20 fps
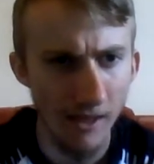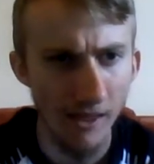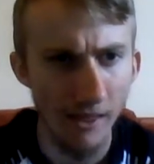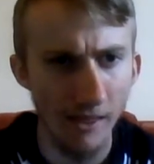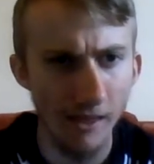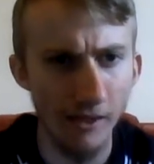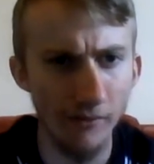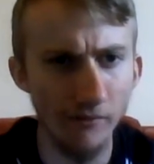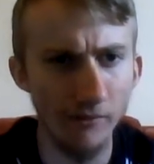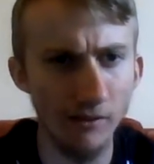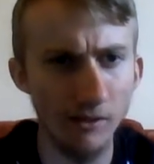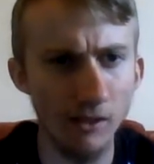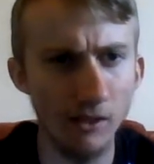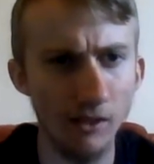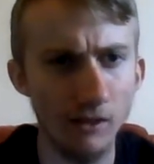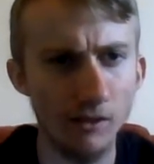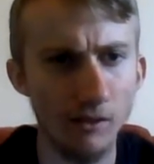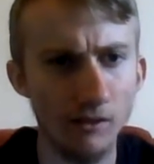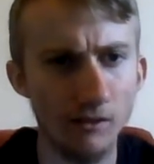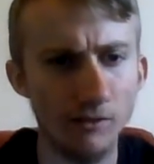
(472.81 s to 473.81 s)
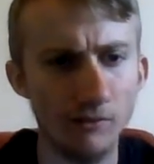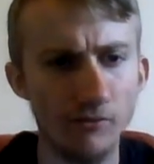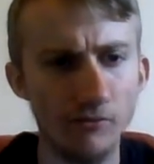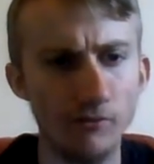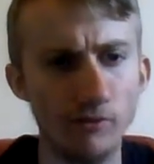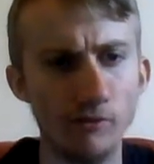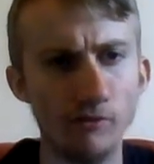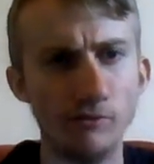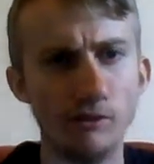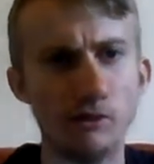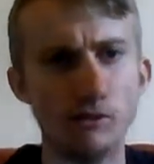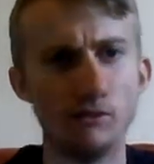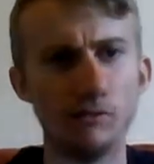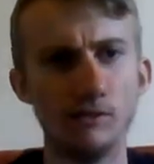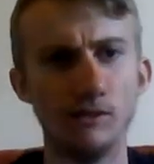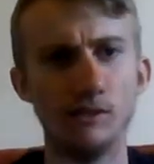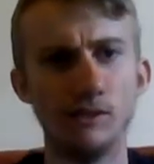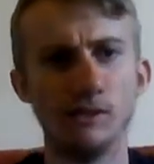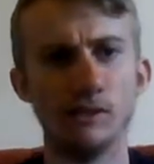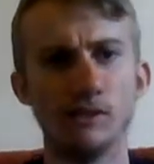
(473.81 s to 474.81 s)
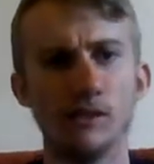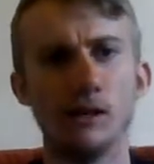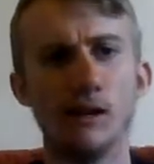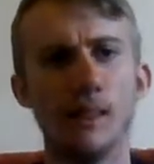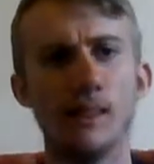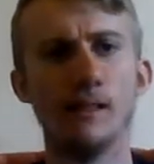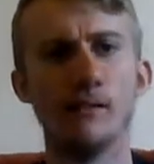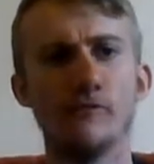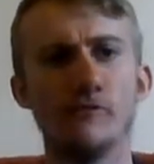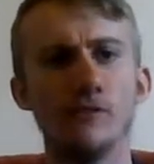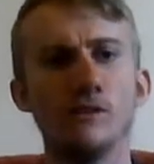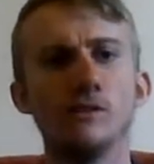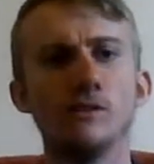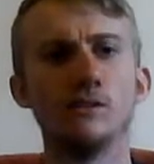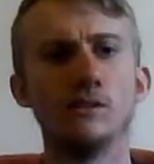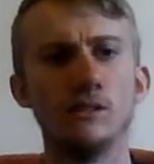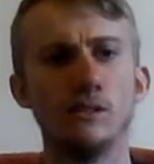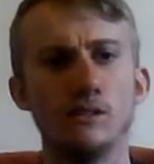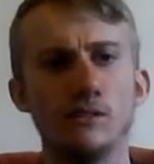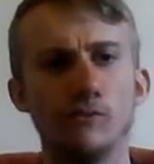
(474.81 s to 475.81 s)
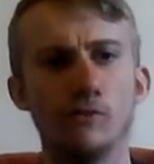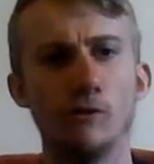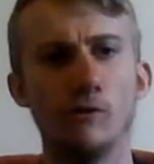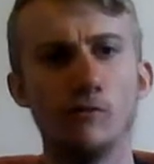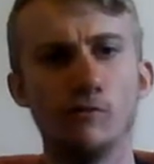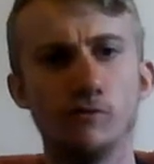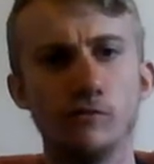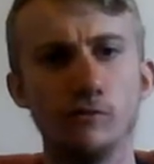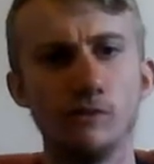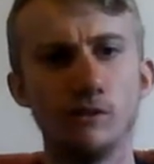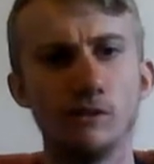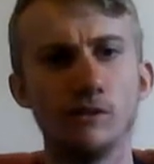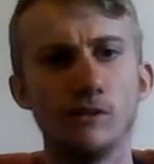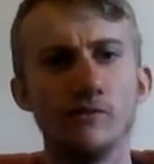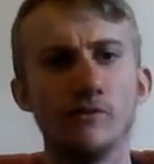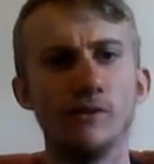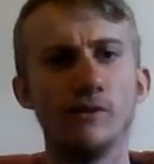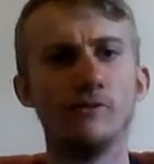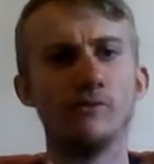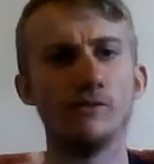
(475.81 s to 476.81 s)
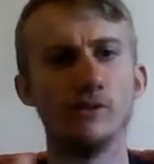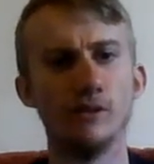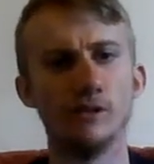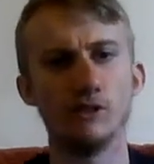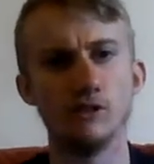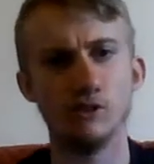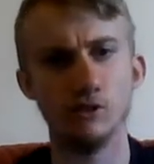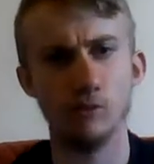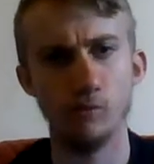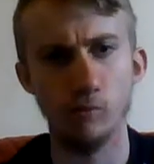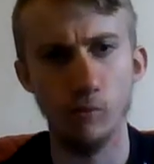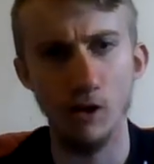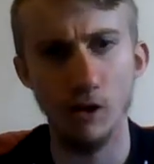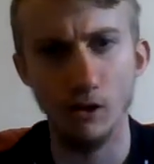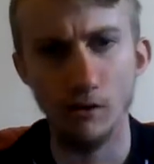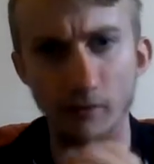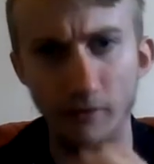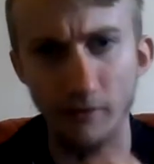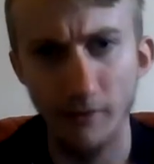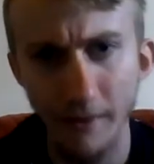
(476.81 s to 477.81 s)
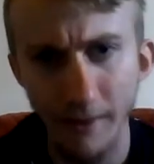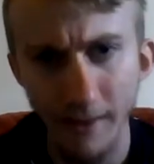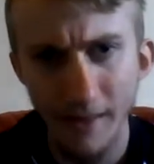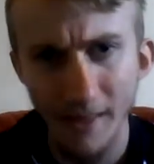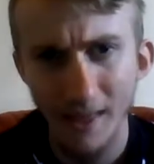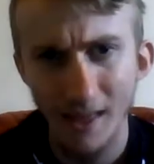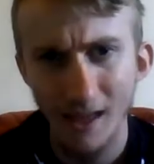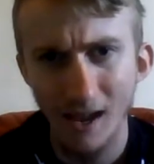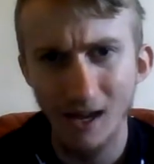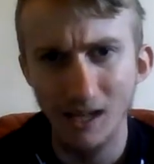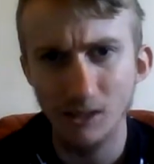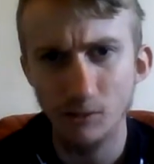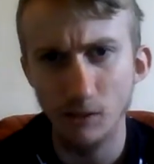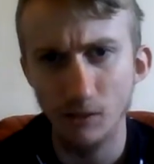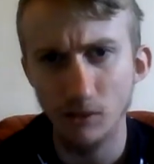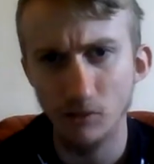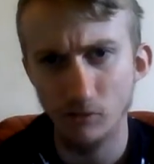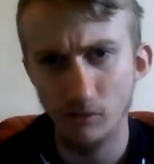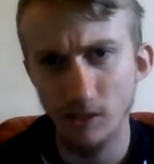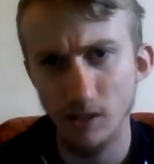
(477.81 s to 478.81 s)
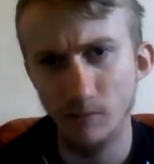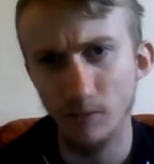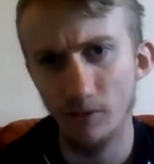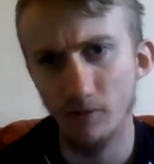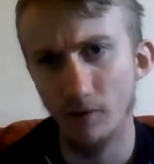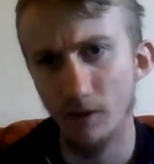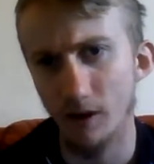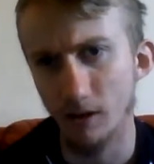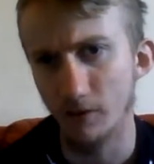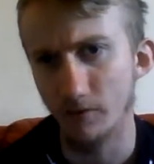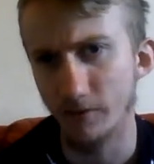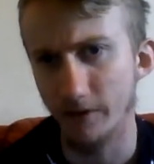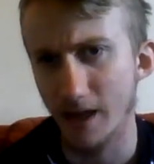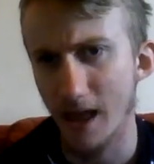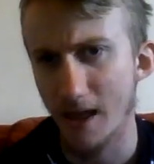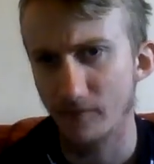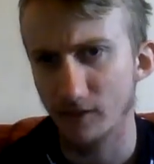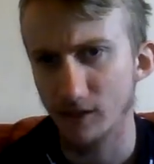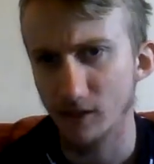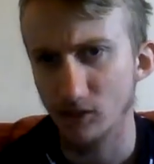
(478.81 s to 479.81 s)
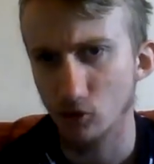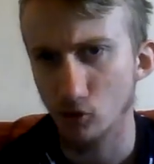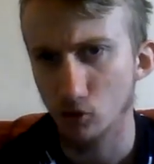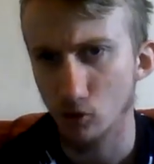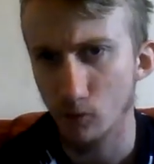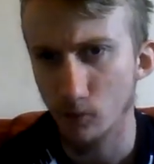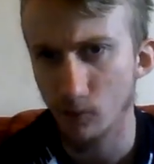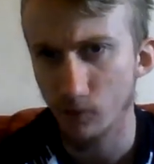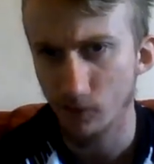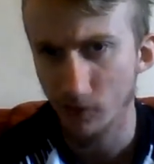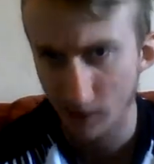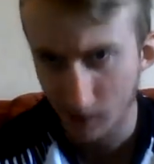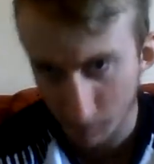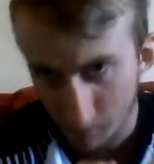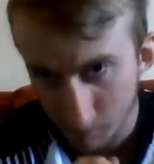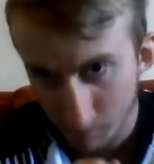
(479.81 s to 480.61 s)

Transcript: In the Forest Green's first season of conference, they finished 12th, as well as reaching the final of the FA Trophy,